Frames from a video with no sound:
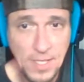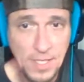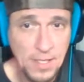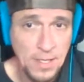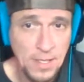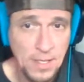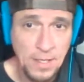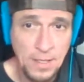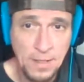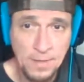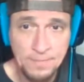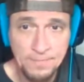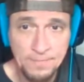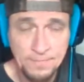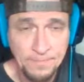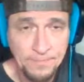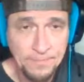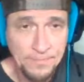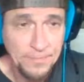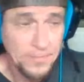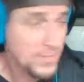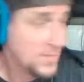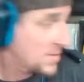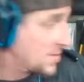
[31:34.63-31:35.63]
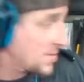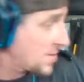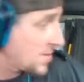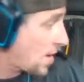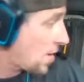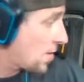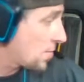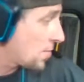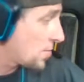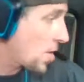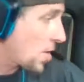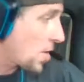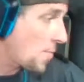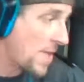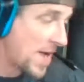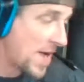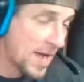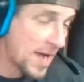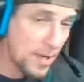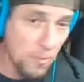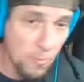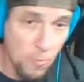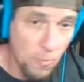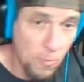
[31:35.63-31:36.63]
Um, so no
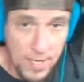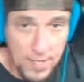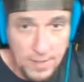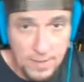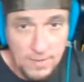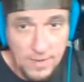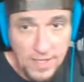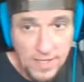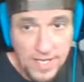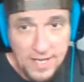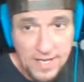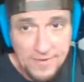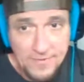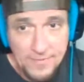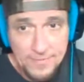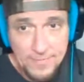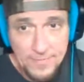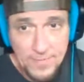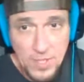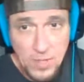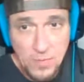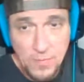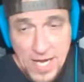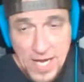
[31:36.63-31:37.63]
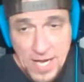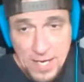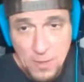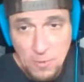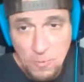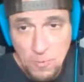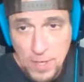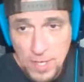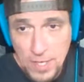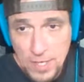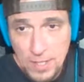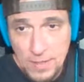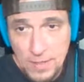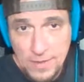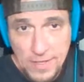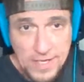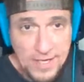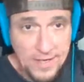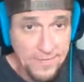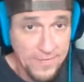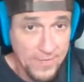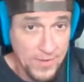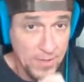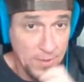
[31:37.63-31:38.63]
matter where you live,
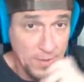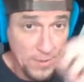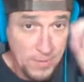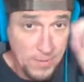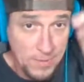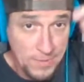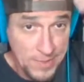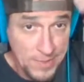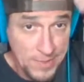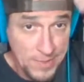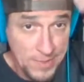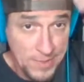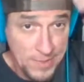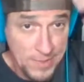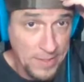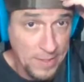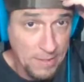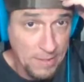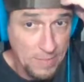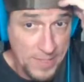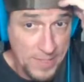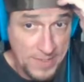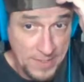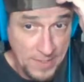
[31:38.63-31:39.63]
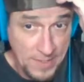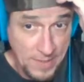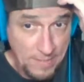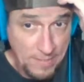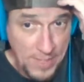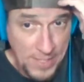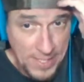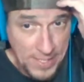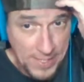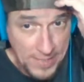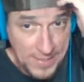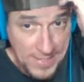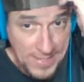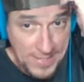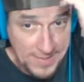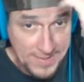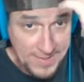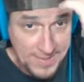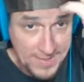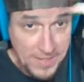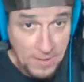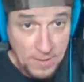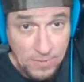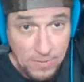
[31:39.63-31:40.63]
you're dealing with somebody
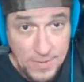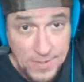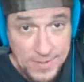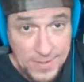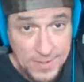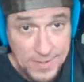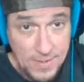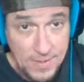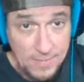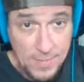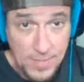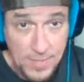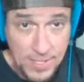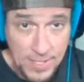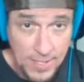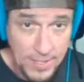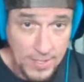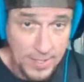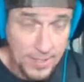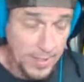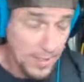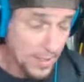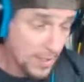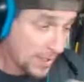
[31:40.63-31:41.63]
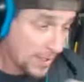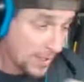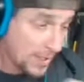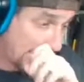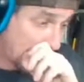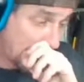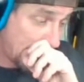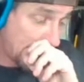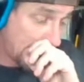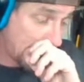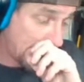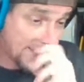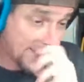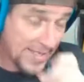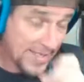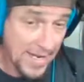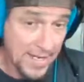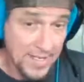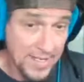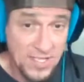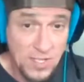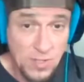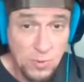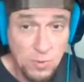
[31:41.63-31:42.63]
that's dealt with somebody, and it
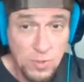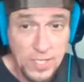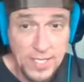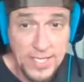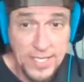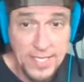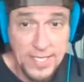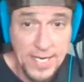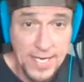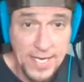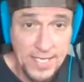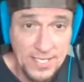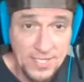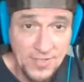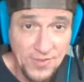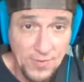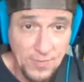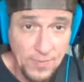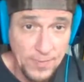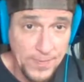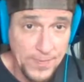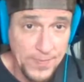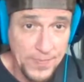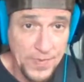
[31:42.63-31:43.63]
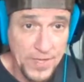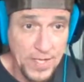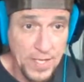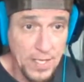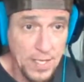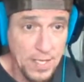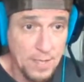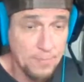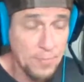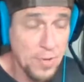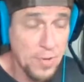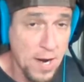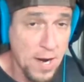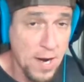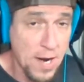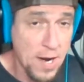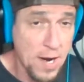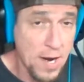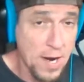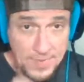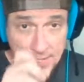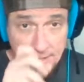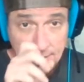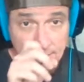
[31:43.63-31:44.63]
takes 20 days
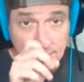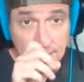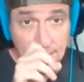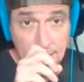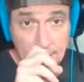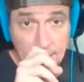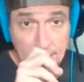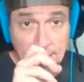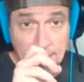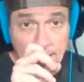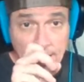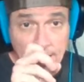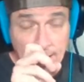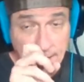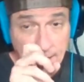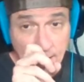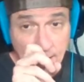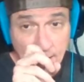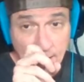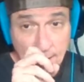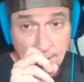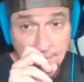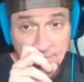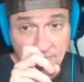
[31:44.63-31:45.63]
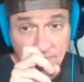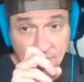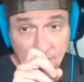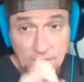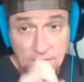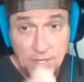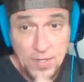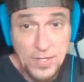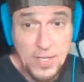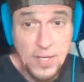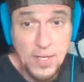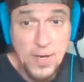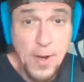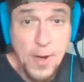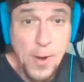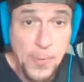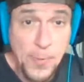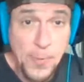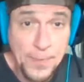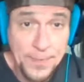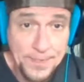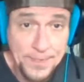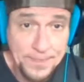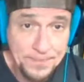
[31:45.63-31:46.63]
approximately for you to
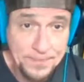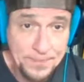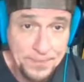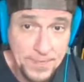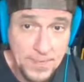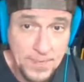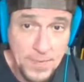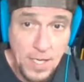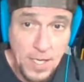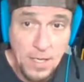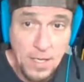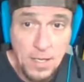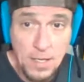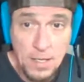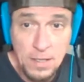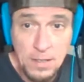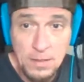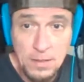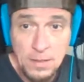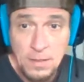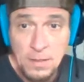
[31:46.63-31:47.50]
know uh,